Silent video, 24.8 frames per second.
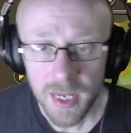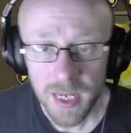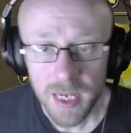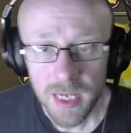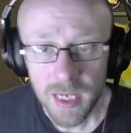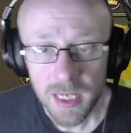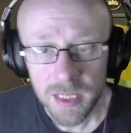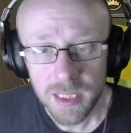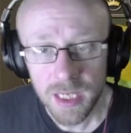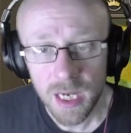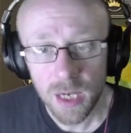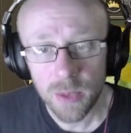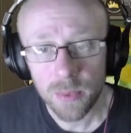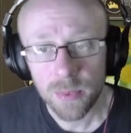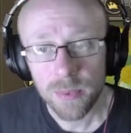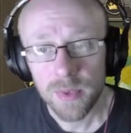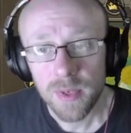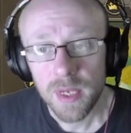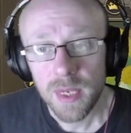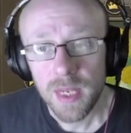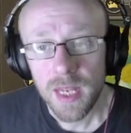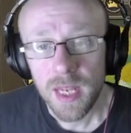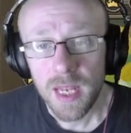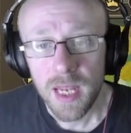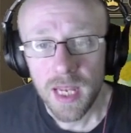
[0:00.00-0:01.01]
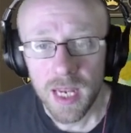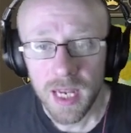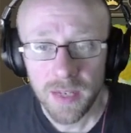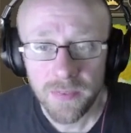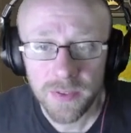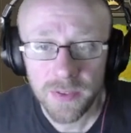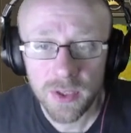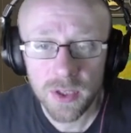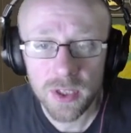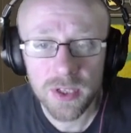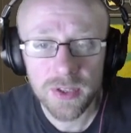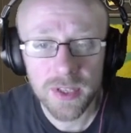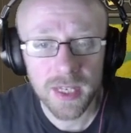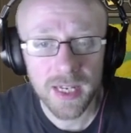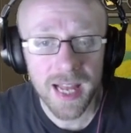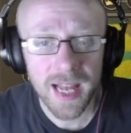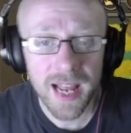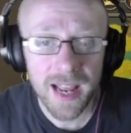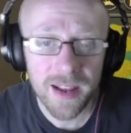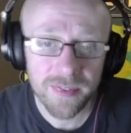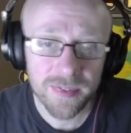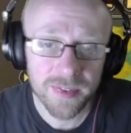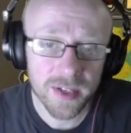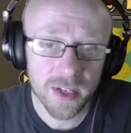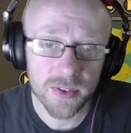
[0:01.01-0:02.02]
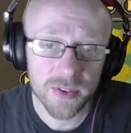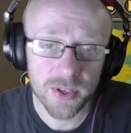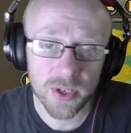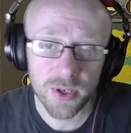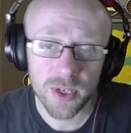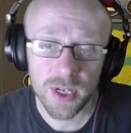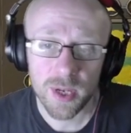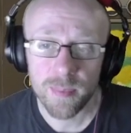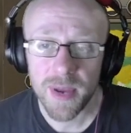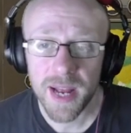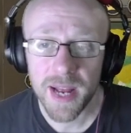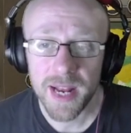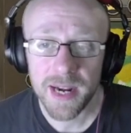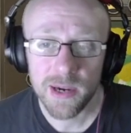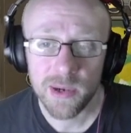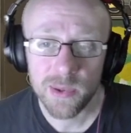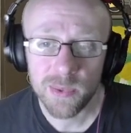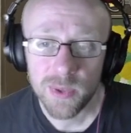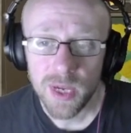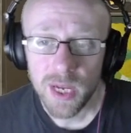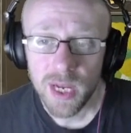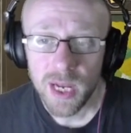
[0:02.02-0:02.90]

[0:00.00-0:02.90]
So, if you look at the left of the unit panel,